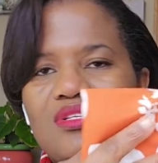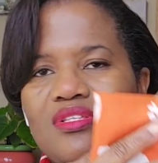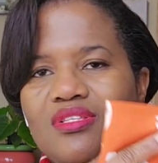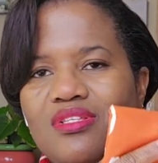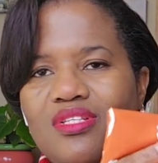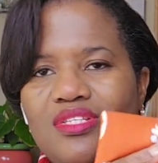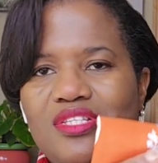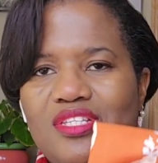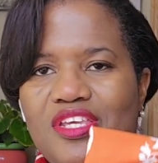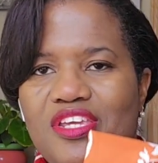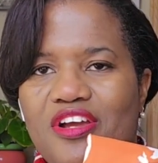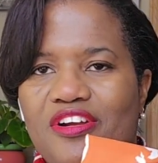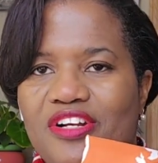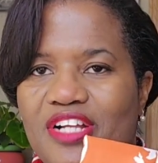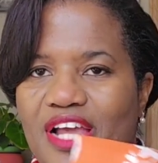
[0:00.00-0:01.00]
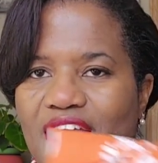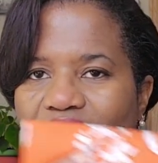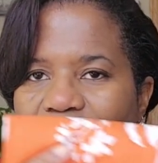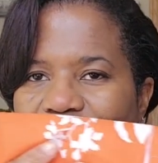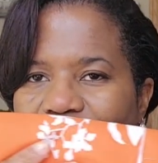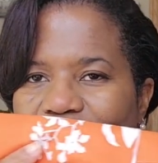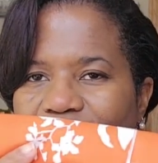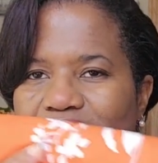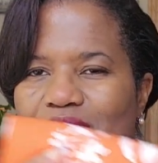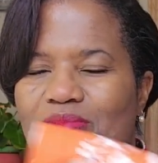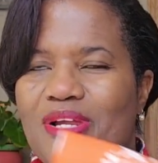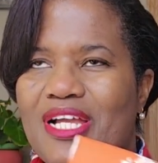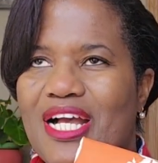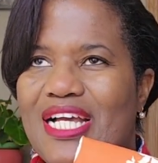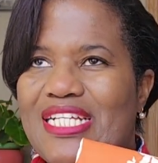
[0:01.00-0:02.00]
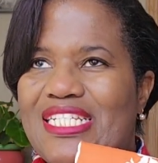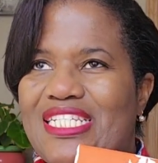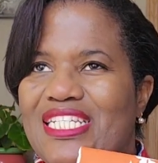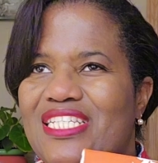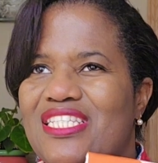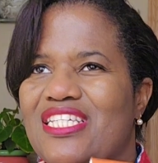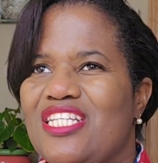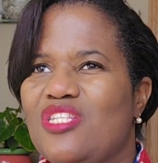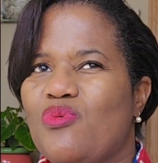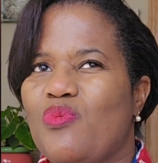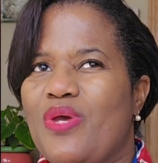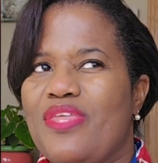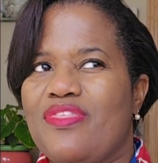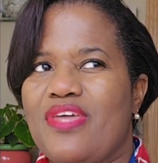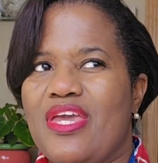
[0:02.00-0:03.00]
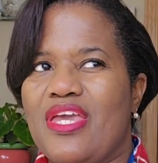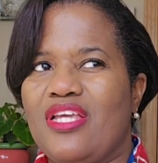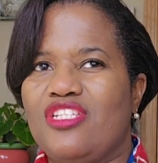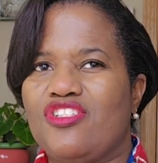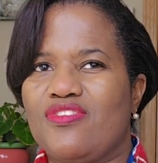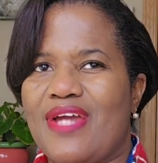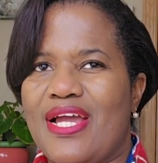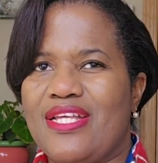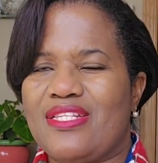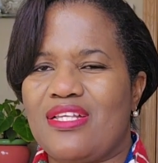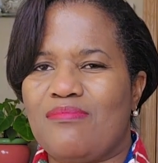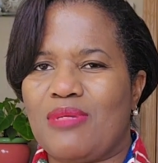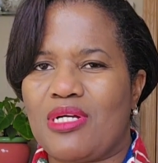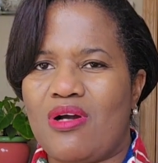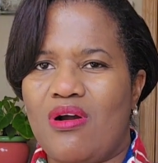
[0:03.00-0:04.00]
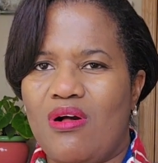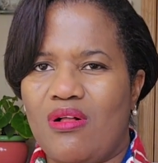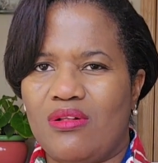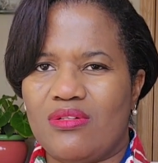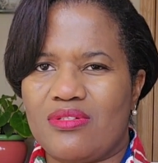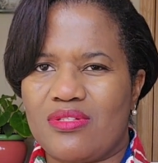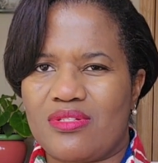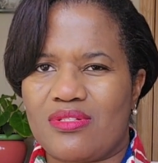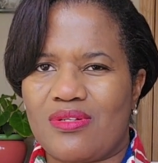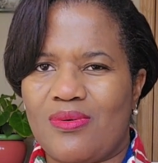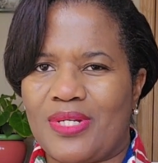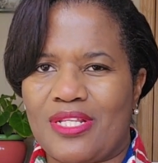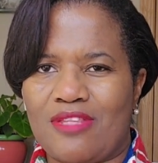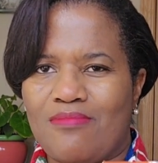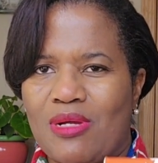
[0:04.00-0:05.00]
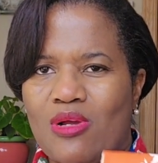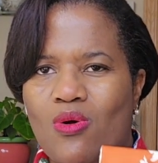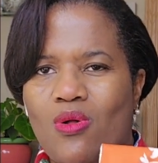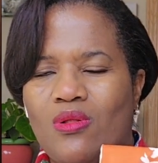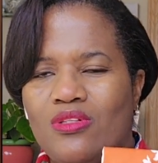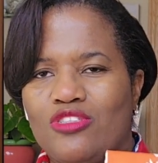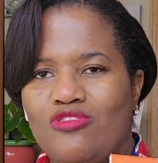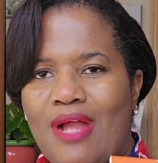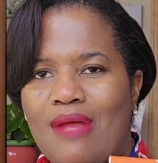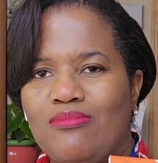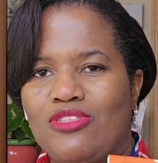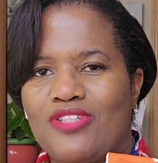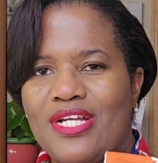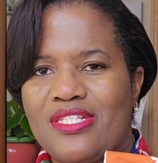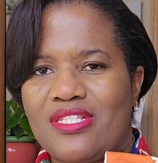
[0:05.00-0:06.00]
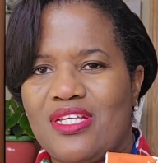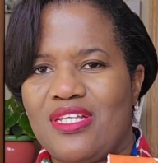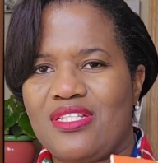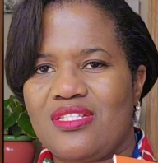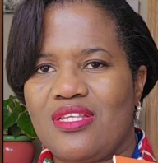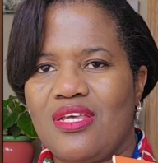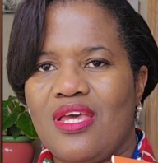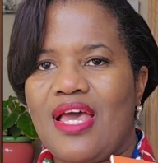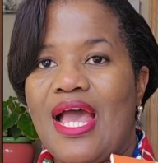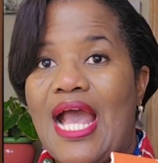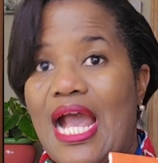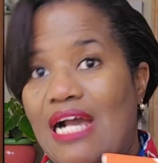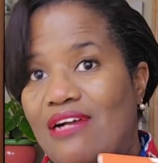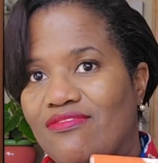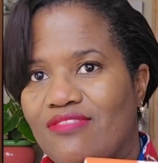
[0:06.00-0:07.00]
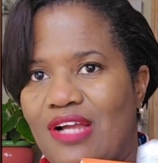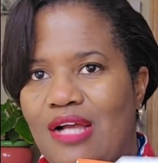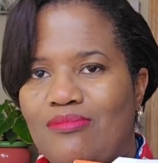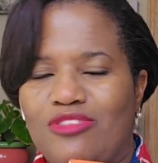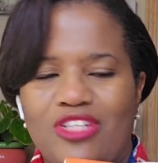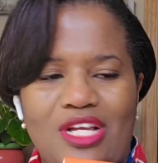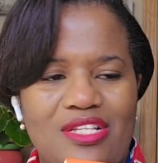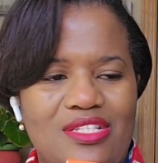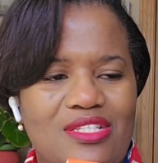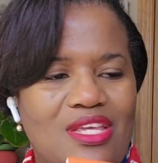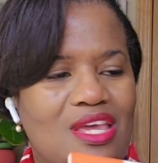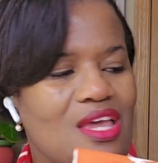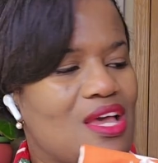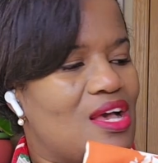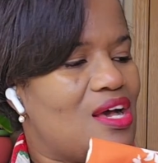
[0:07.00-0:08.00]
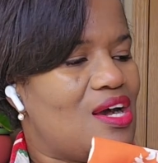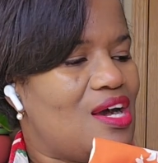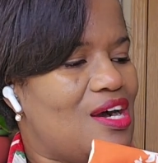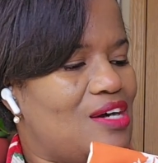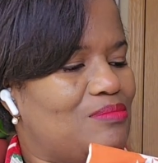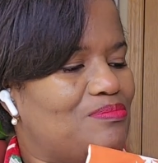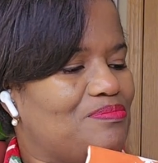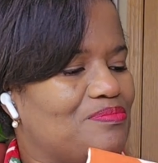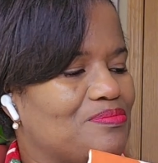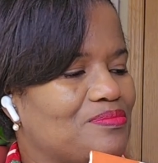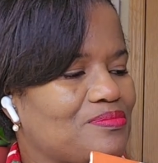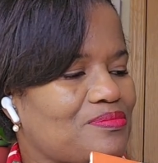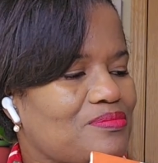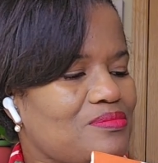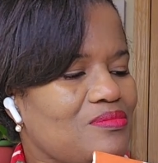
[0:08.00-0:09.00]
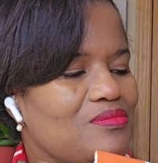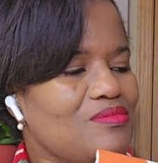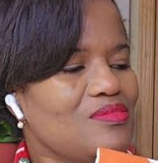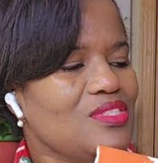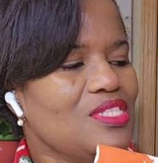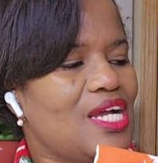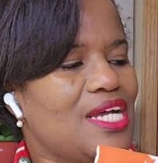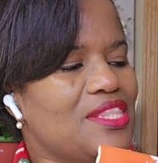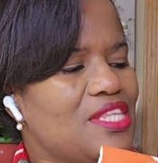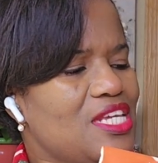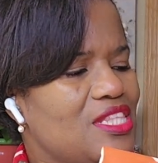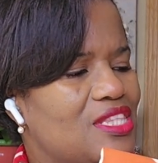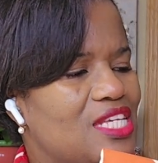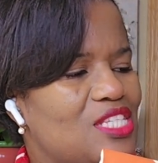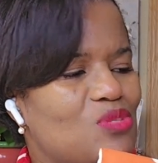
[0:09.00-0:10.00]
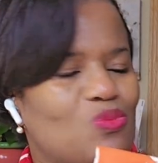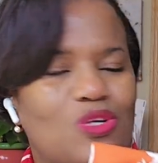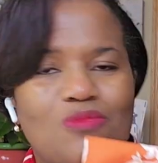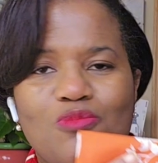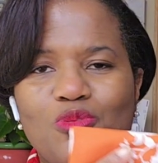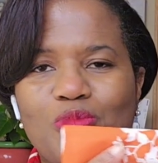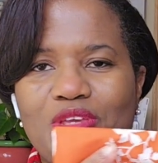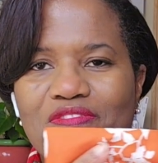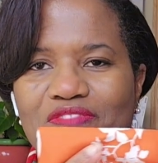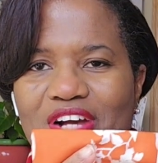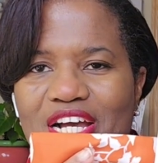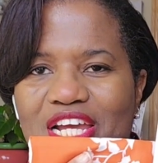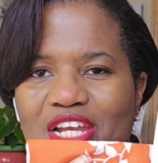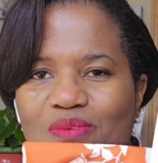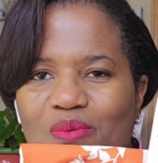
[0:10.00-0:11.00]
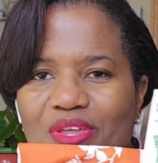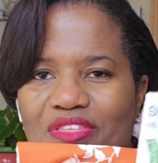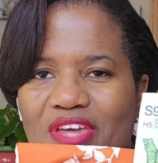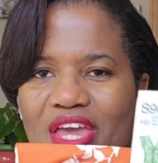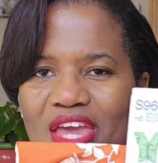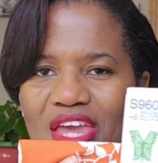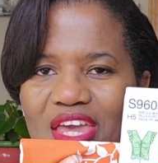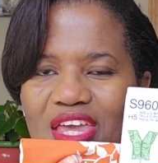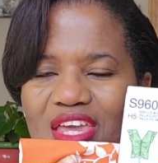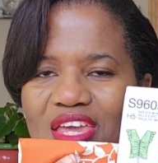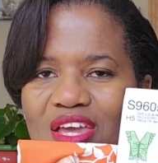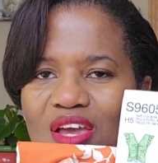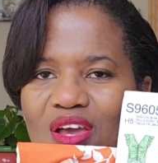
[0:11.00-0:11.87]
this is 1.5 yards of fabric. I did this with a dress, one of the McCall's wrap dresses, half wrap dress. I think this one would be fine with A,